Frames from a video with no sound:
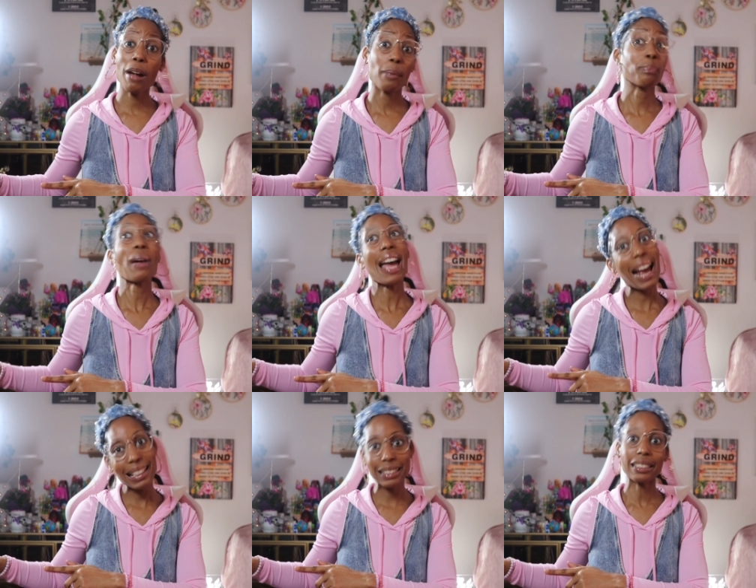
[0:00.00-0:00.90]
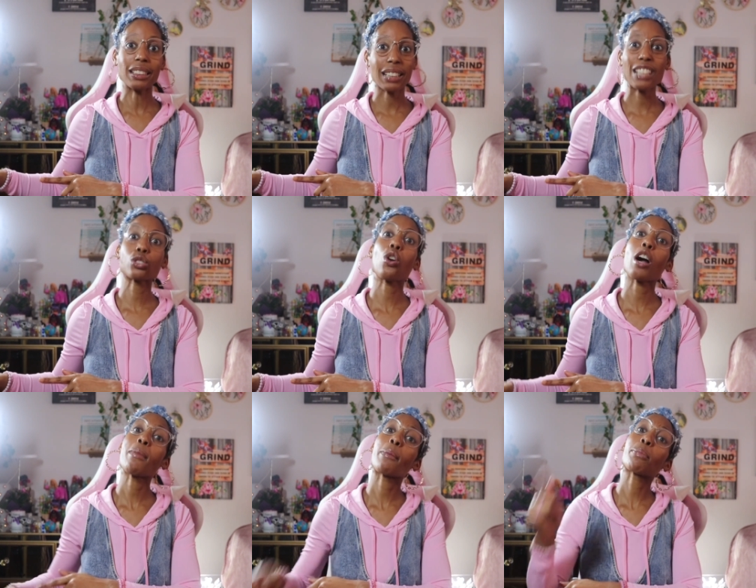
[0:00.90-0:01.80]
about pastors. That's
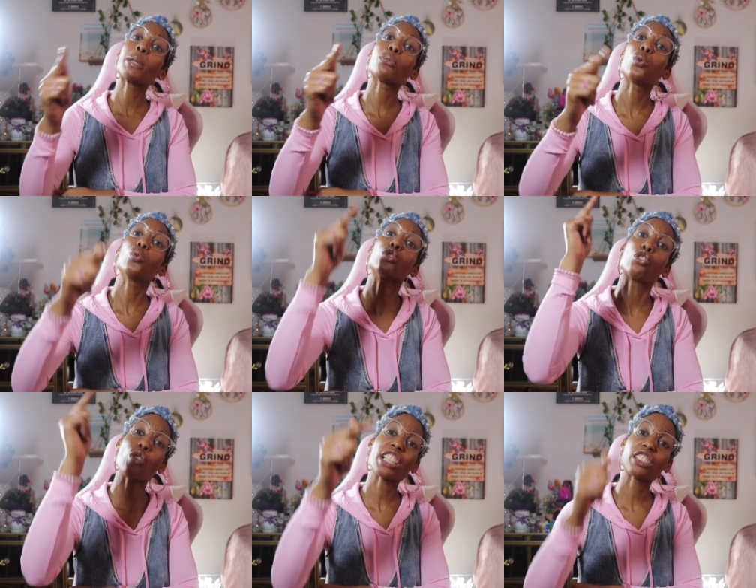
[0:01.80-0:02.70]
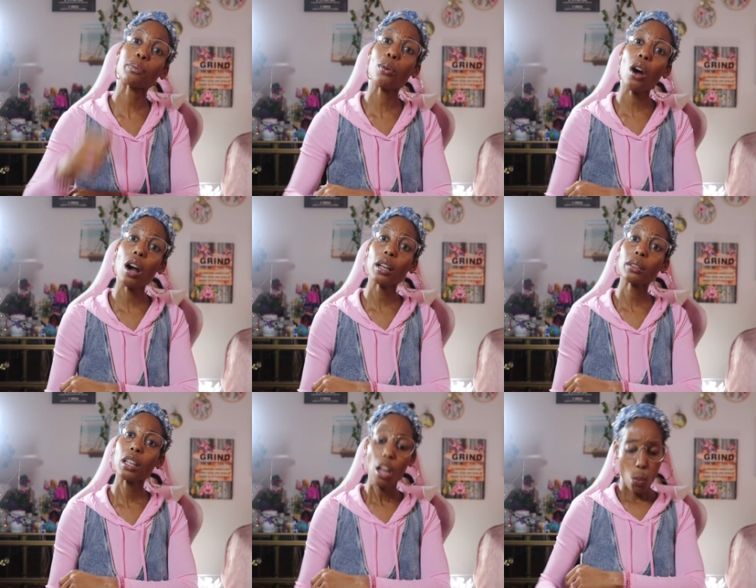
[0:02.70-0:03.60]
talking about people who dress apart
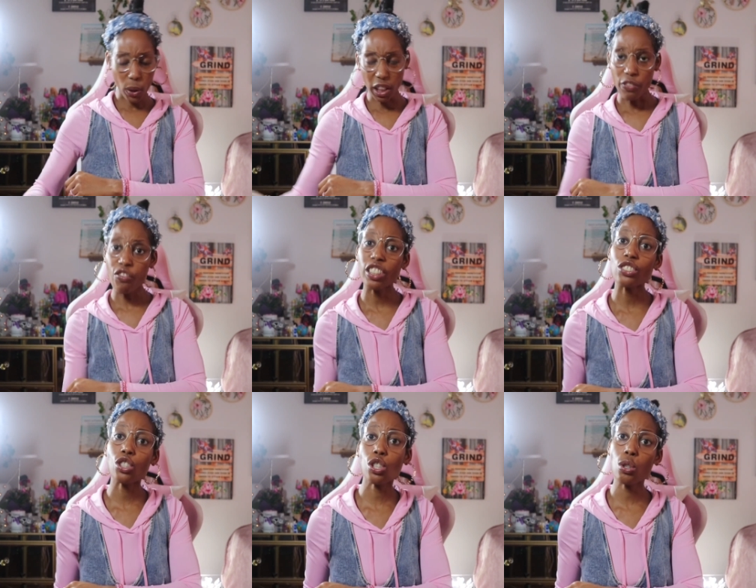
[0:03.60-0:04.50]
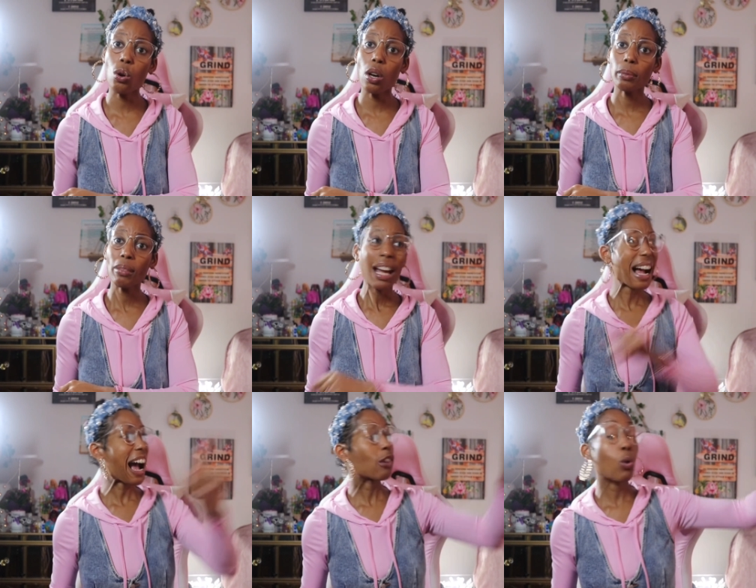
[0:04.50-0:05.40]
with their fringes on,
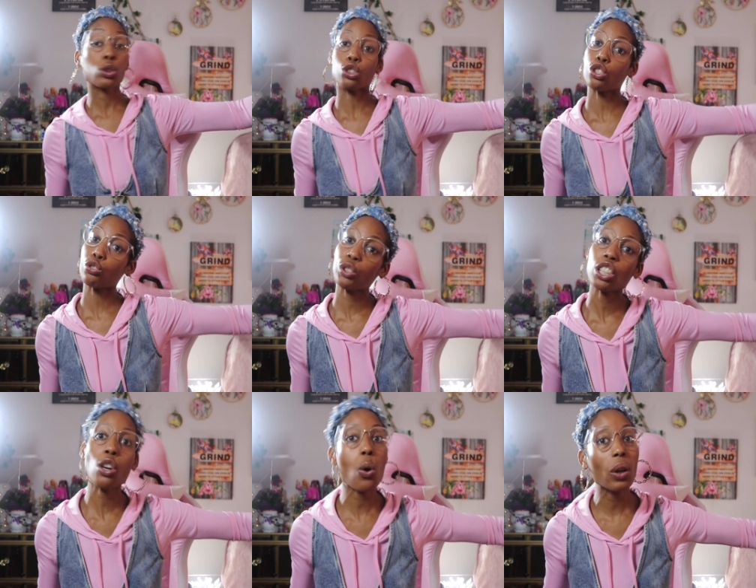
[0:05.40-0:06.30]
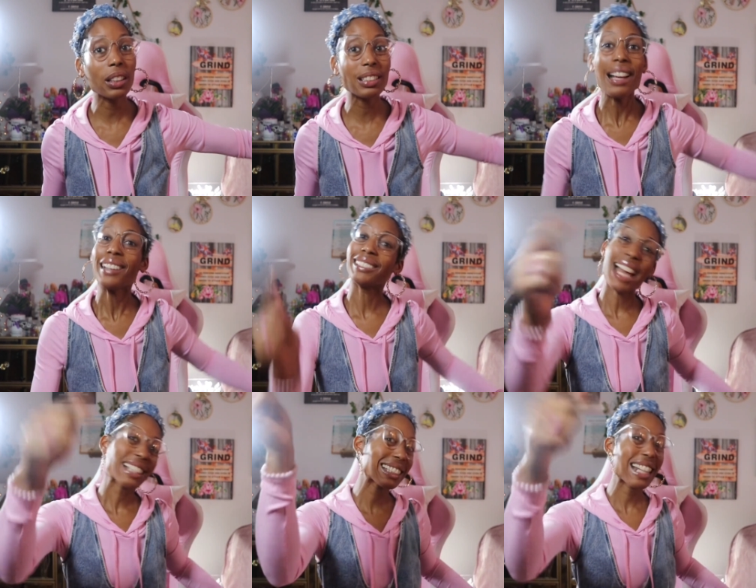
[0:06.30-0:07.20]
out on the street corners.
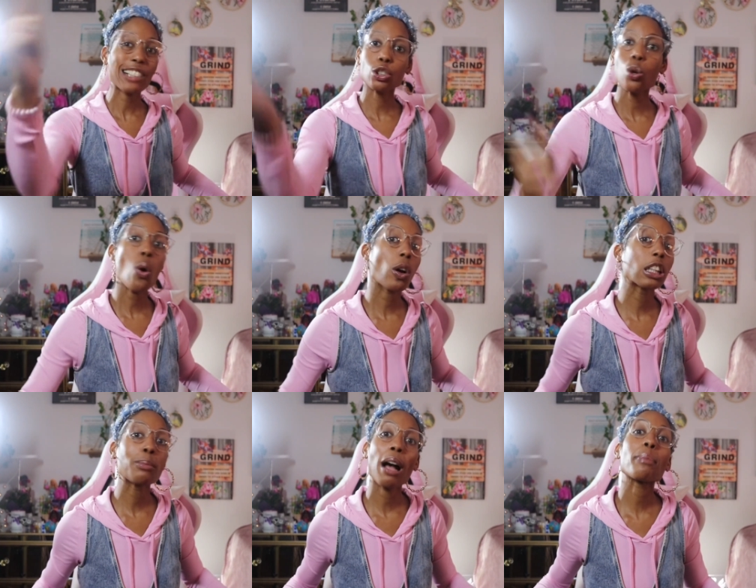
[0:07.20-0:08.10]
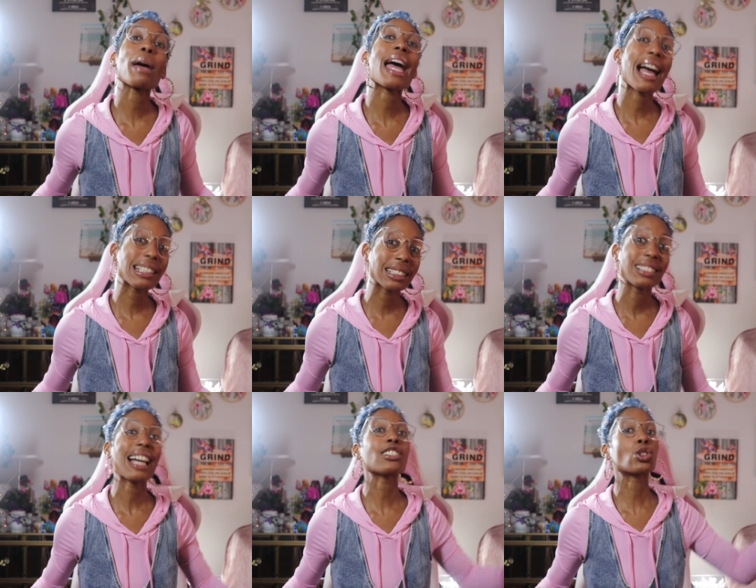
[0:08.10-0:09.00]
That's not talking about
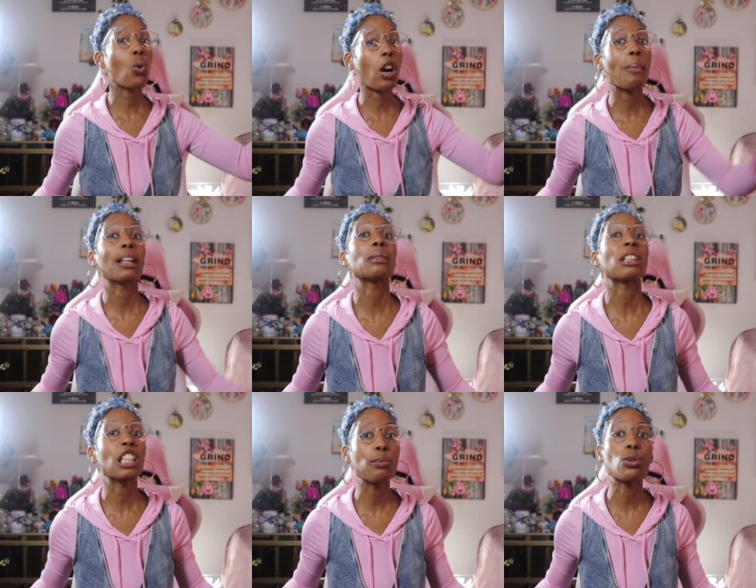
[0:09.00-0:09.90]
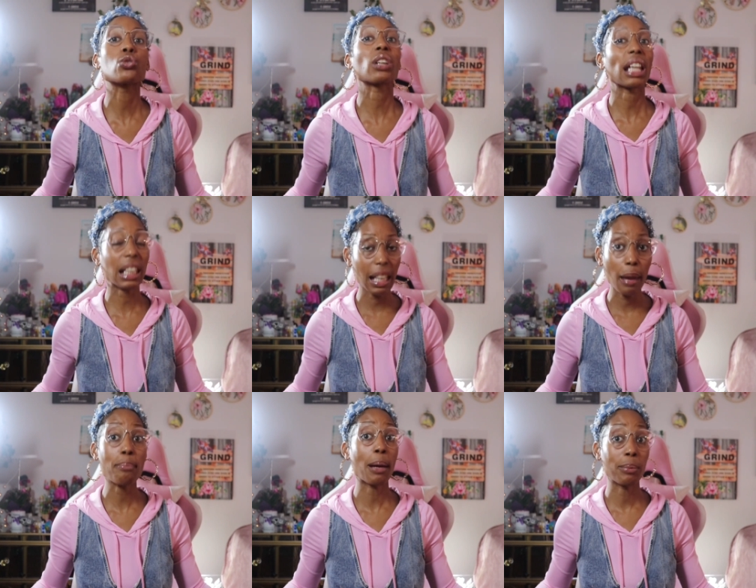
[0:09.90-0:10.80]
pastors. That's talking about them Hebrews with like
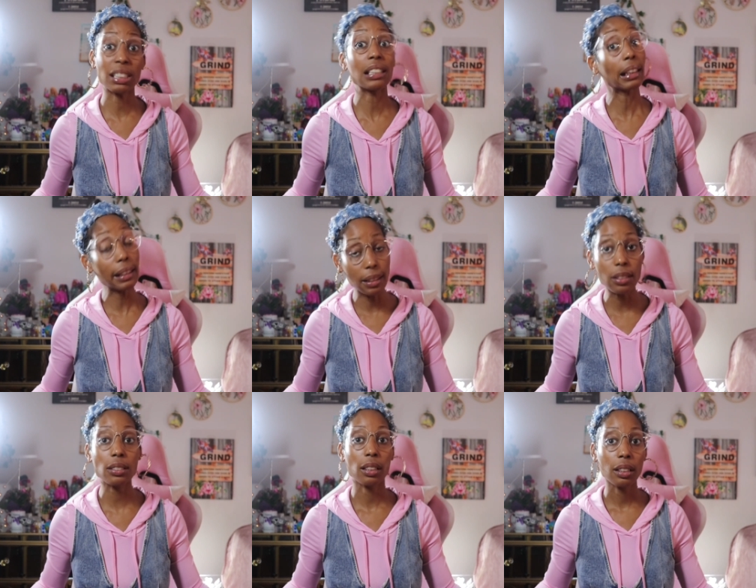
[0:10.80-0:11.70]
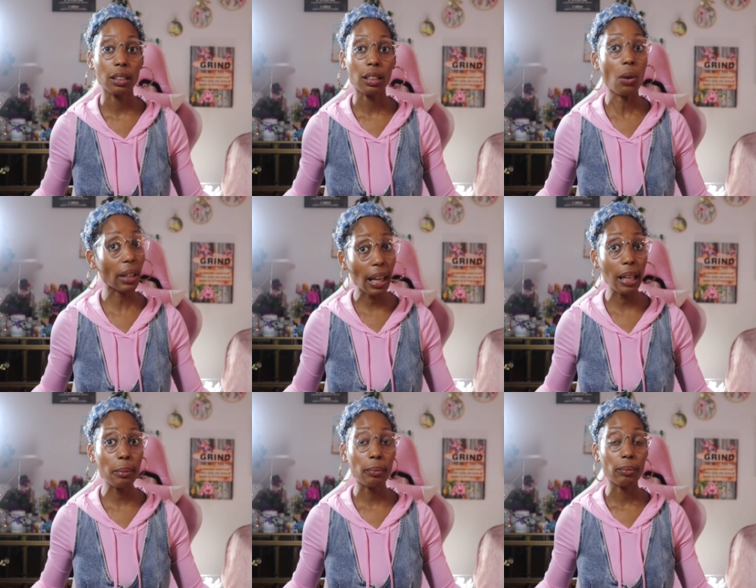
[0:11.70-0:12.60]
camp members and leaders.
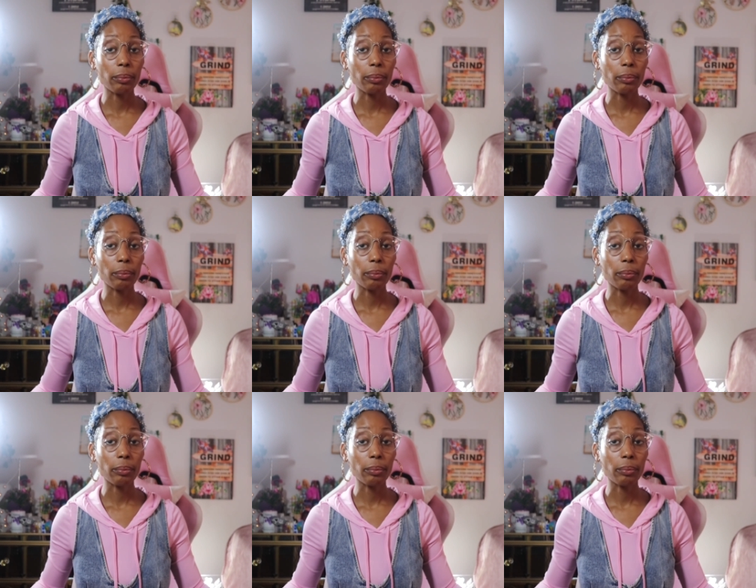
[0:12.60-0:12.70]
Okay?